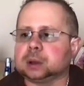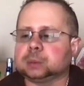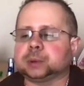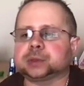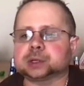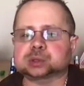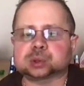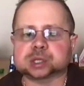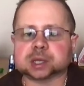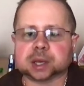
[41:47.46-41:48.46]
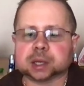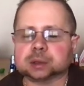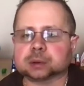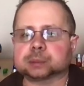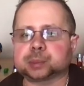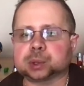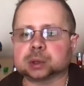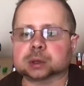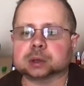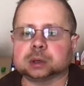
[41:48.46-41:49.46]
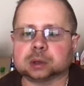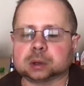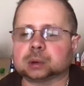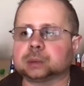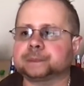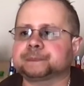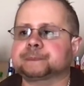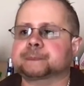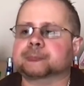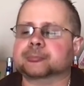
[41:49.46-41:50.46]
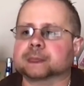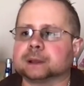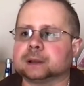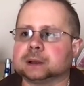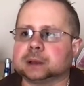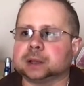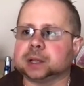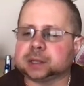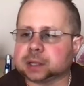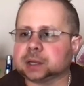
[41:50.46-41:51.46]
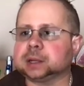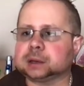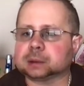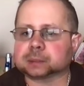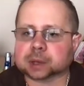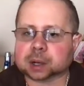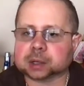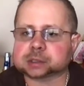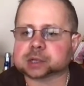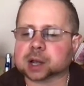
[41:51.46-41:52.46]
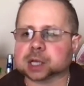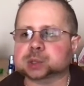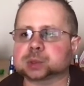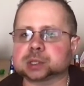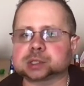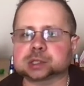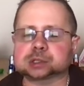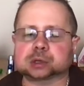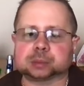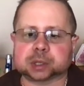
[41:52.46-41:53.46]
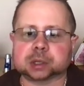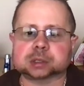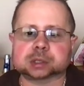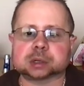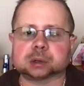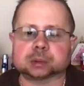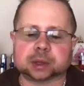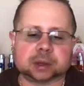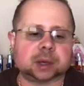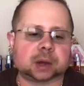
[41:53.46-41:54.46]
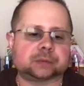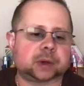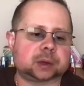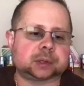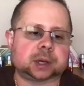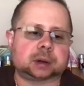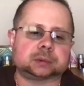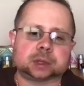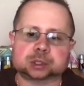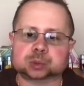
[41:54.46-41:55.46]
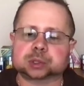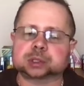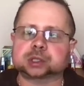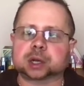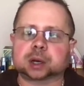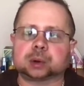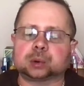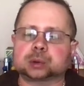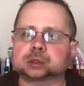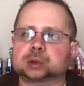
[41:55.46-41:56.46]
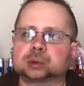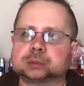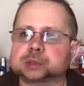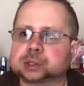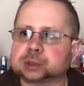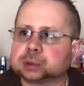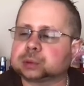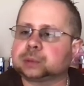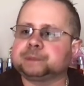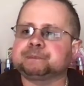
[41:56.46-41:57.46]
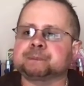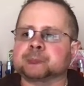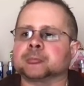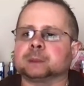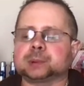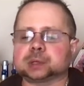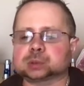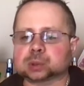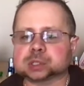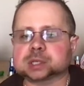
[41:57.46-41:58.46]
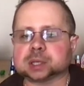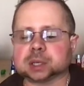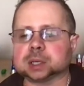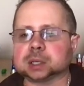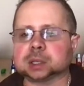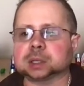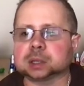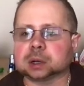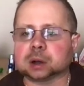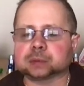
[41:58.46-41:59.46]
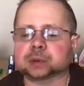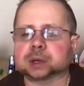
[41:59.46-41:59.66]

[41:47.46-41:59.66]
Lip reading: then towards the end of the book, he did end up cutting ties with his sister because, that he got found out, and that's what the Jedi Order told him to do. But towards the end of the